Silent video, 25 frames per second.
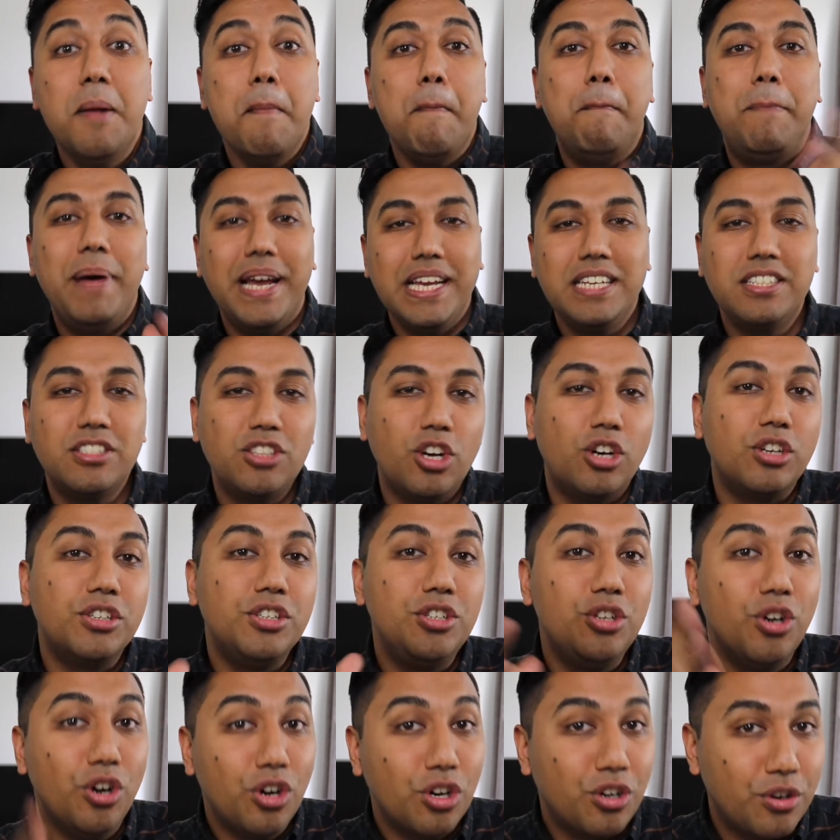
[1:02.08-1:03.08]
based on
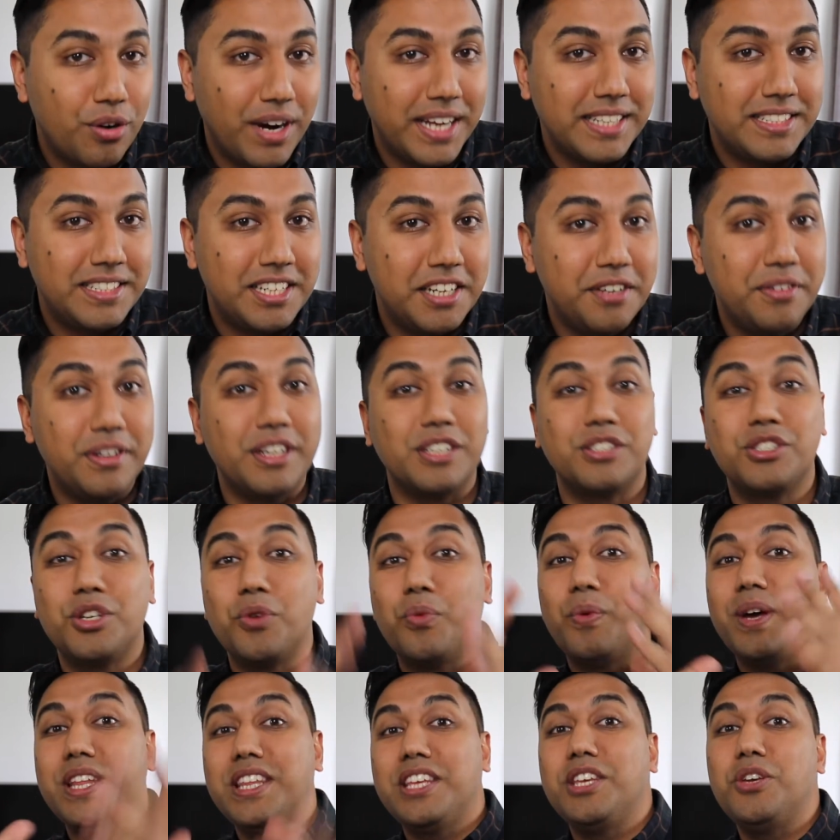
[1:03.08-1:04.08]
your criteria. So
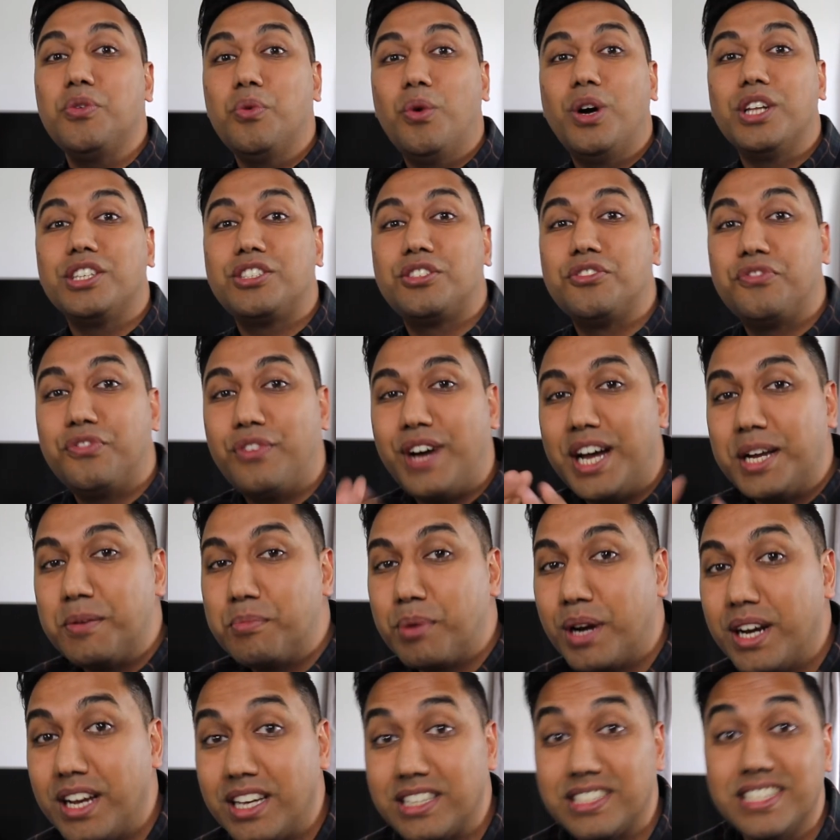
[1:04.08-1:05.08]
whether you want to find
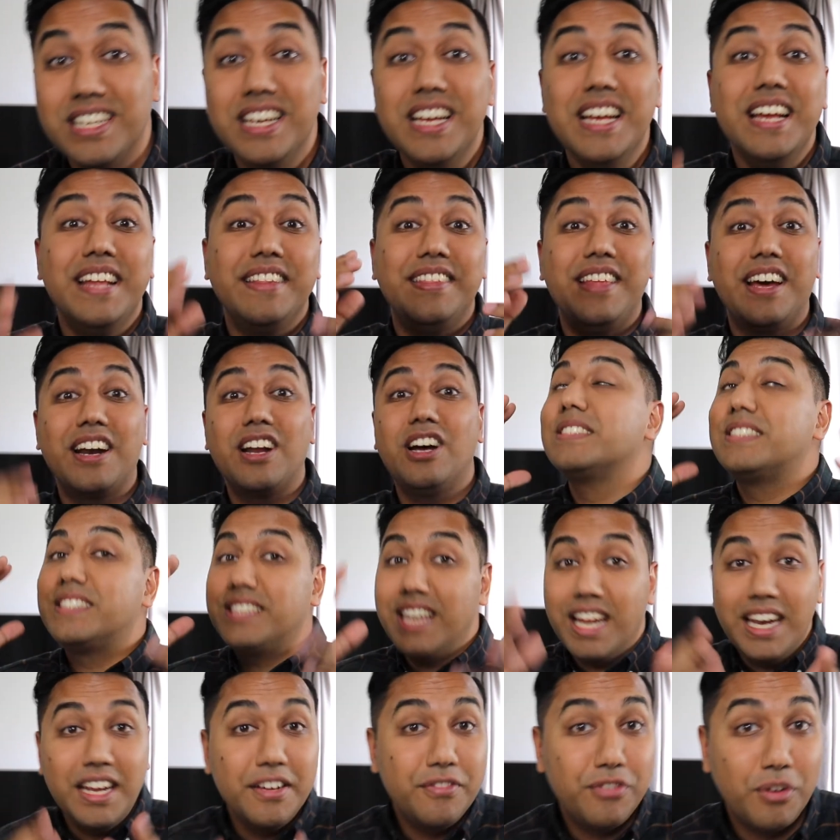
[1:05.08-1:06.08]
products that are
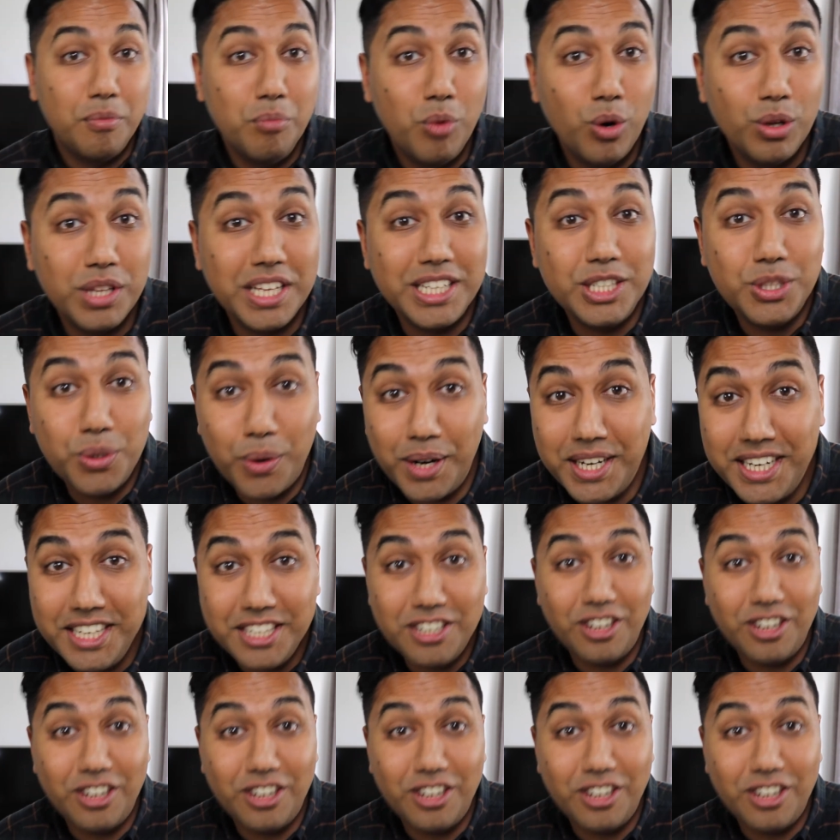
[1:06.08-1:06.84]
selling for more than $20,